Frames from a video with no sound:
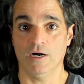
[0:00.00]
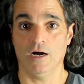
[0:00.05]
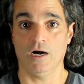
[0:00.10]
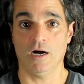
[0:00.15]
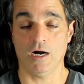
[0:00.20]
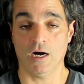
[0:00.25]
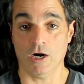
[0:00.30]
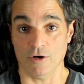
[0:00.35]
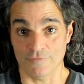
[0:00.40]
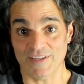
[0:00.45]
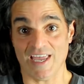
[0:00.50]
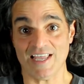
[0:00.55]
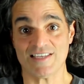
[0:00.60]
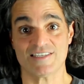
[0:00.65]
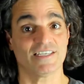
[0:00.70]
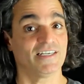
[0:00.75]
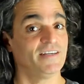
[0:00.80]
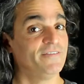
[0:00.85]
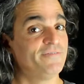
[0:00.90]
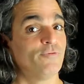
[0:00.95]
of
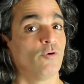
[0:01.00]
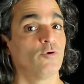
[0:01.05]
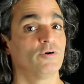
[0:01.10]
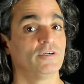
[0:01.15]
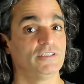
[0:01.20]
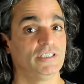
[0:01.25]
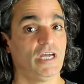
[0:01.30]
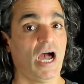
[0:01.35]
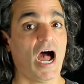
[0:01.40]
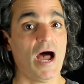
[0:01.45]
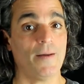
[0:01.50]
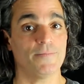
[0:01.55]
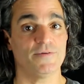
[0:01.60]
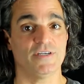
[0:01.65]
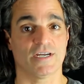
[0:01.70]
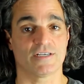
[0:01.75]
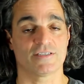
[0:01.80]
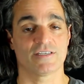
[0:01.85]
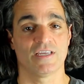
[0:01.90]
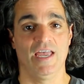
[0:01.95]
density for the
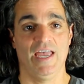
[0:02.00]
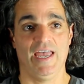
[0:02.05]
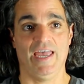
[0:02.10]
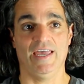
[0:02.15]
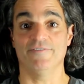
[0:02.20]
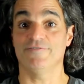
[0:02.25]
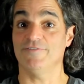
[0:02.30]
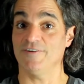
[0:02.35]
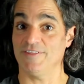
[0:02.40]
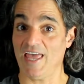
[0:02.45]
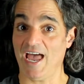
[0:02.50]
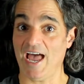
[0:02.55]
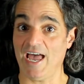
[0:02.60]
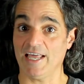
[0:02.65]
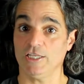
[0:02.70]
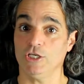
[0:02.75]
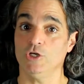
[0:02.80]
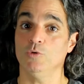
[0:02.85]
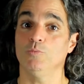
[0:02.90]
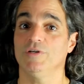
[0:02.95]
objects, and for
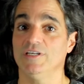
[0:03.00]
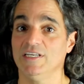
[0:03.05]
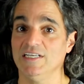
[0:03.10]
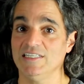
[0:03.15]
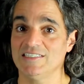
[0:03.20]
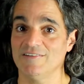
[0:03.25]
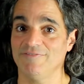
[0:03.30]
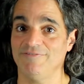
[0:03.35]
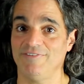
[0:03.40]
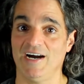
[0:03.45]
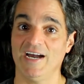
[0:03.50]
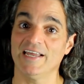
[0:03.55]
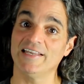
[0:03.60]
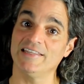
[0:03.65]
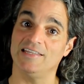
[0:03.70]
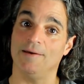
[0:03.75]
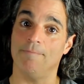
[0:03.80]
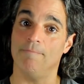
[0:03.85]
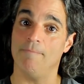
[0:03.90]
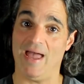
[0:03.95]
that you would need to
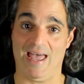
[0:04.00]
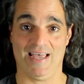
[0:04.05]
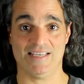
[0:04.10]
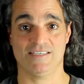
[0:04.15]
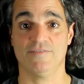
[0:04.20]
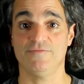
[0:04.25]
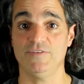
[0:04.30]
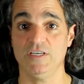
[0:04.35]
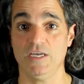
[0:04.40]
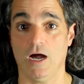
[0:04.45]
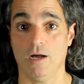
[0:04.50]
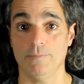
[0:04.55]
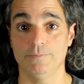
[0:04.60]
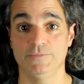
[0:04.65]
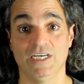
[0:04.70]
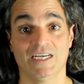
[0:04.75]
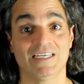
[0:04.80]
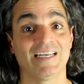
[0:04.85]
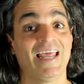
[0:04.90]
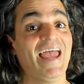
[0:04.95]
find the mass of the
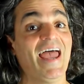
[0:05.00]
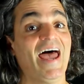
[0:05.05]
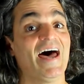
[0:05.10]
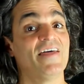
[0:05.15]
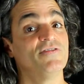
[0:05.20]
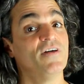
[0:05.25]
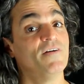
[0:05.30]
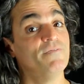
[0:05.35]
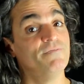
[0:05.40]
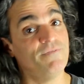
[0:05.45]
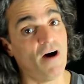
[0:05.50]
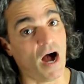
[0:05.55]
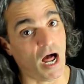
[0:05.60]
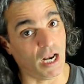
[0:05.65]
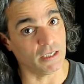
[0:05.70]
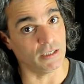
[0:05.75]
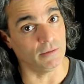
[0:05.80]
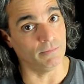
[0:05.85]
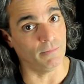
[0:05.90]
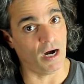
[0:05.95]
object and the
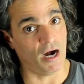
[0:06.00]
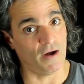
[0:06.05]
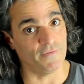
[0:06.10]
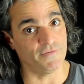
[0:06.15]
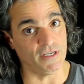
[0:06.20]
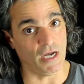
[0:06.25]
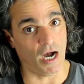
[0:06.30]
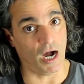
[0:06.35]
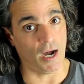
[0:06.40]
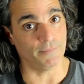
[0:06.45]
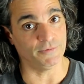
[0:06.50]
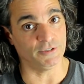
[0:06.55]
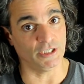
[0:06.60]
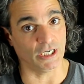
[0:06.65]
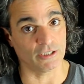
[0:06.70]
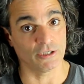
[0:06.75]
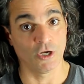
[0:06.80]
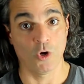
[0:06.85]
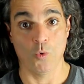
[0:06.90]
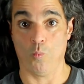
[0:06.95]
volume of the
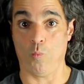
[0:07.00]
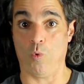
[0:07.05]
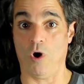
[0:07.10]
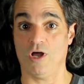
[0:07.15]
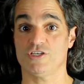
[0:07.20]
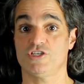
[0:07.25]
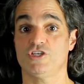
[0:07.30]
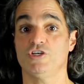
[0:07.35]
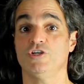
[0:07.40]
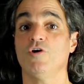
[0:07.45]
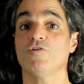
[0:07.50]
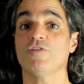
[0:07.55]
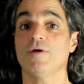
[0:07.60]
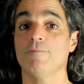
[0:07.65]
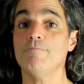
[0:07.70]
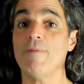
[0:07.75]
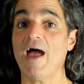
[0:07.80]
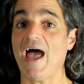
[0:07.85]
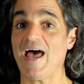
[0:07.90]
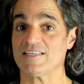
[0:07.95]
object. Once you know
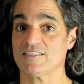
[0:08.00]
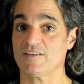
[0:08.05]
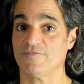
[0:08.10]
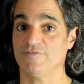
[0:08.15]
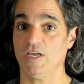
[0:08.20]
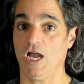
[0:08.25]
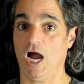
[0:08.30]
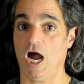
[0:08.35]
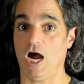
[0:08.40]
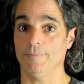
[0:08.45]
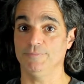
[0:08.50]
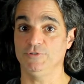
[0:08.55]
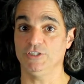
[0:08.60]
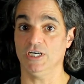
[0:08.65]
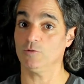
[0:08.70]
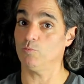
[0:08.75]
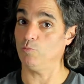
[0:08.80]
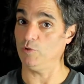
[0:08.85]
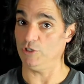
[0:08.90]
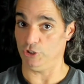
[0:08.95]
the mass of the
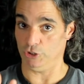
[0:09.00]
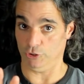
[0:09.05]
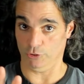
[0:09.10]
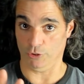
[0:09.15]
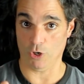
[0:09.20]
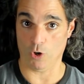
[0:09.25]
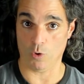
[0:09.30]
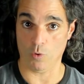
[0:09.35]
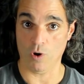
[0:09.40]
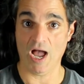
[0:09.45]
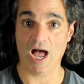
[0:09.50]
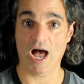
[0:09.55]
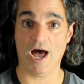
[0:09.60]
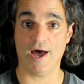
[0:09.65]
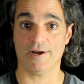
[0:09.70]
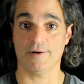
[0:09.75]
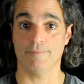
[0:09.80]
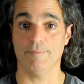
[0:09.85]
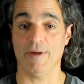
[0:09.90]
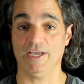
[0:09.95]
object, which you know
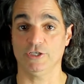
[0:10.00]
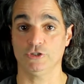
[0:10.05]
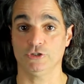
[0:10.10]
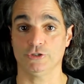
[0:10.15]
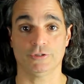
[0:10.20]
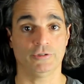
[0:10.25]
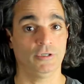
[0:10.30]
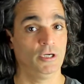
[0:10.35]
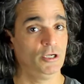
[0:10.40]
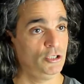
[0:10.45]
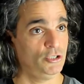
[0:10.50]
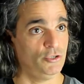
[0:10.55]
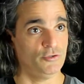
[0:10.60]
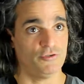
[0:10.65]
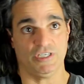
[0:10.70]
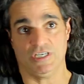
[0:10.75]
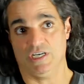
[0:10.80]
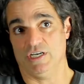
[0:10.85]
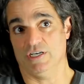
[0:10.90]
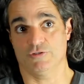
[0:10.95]
how to measure
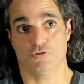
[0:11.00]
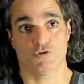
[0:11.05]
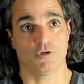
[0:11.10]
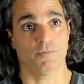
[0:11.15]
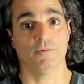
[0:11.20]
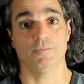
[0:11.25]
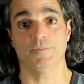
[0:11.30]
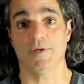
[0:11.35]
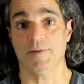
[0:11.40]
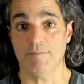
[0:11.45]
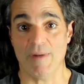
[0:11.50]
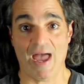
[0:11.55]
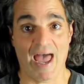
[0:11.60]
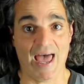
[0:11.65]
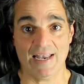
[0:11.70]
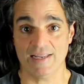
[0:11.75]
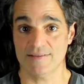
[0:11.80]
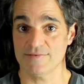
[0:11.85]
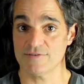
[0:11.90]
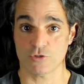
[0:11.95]
using a triple beam
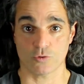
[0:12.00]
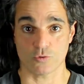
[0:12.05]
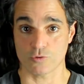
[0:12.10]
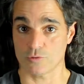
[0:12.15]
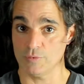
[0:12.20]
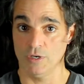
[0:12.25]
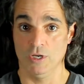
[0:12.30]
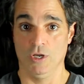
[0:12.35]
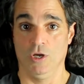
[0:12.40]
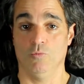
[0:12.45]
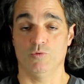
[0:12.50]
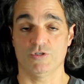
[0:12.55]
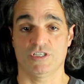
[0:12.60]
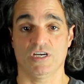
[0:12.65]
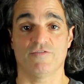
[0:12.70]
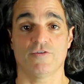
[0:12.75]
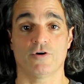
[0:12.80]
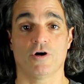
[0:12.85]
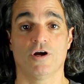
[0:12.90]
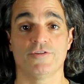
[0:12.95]
balance or
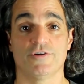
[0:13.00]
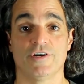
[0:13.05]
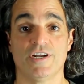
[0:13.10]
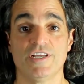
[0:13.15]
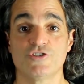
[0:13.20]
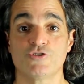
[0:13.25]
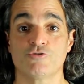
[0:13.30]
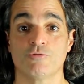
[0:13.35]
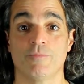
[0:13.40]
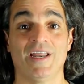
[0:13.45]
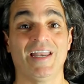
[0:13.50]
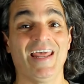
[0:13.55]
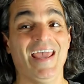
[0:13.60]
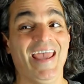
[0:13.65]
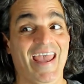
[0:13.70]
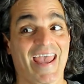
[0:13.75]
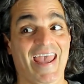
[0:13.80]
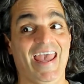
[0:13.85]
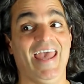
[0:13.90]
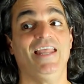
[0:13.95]
whichever other instrument,
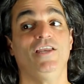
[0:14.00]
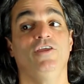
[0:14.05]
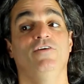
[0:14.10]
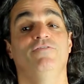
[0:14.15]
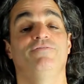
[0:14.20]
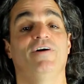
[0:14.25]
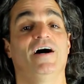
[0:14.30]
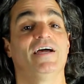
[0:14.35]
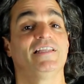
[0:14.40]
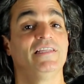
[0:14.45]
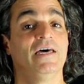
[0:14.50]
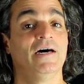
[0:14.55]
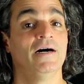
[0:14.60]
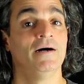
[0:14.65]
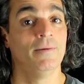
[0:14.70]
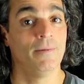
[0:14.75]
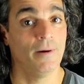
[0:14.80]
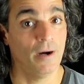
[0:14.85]
and you find the